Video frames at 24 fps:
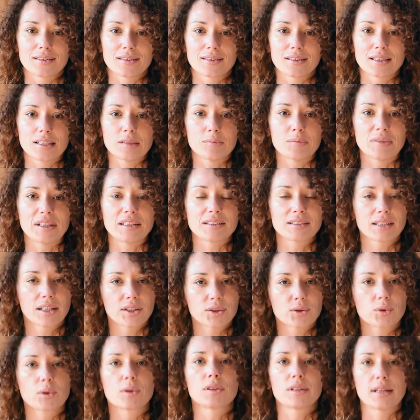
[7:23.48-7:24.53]
in my
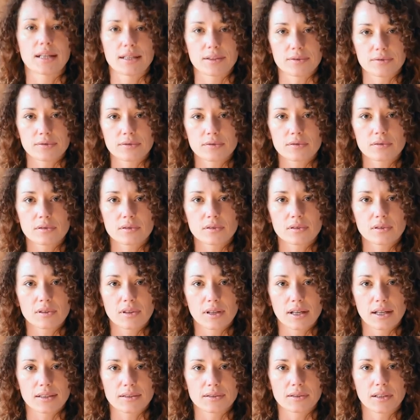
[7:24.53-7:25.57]
sexual life.
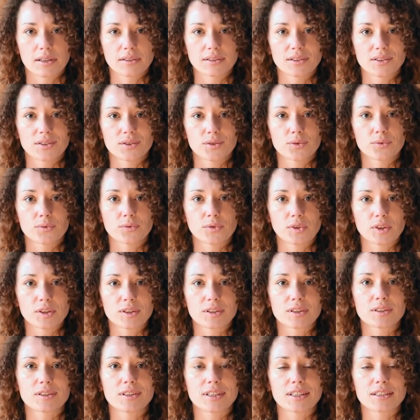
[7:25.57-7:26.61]
I started to
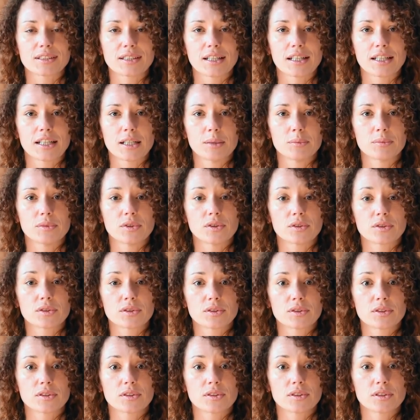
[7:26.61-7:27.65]
feel that I am
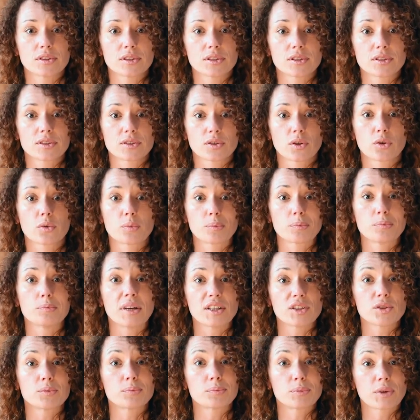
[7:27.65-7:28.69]
not so
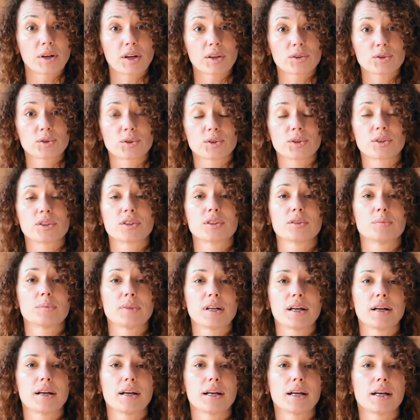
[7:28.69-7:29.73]
much pressured
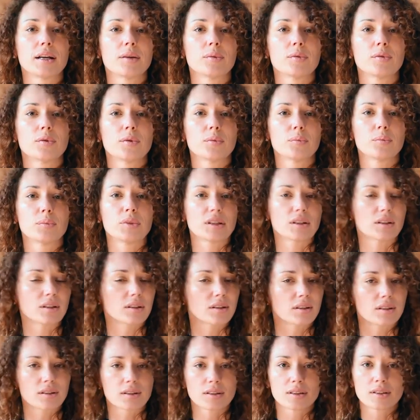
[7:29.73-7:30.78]
by
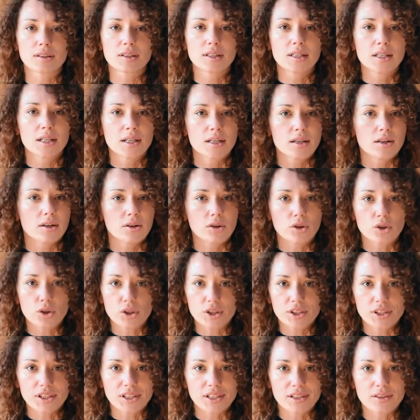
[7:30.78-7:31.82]
being
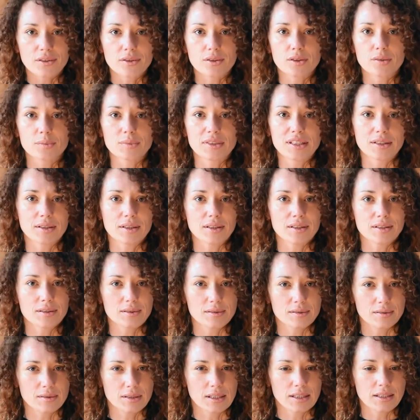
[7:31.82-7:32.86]
horny or by
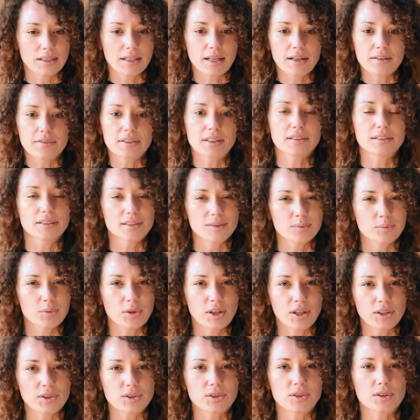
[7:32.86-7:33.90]
like having this
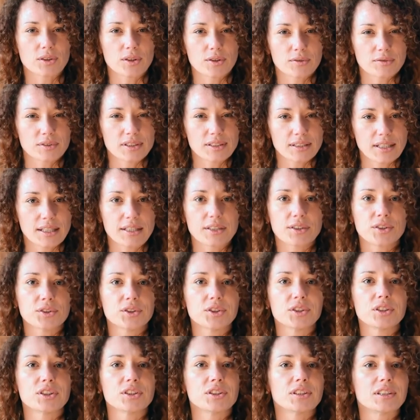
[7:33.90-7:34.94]
pressure of this
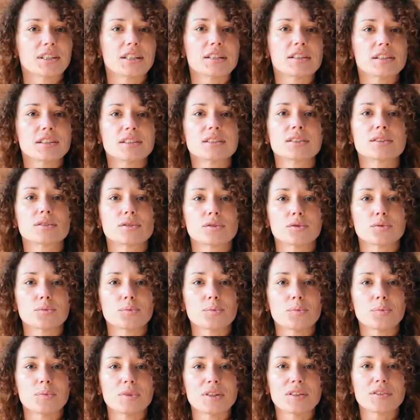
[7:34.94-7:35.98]
energy that needs to
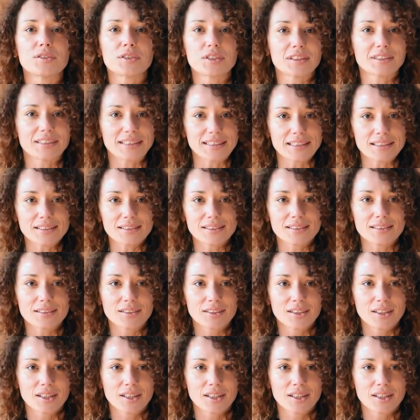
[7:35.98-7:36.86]
be released.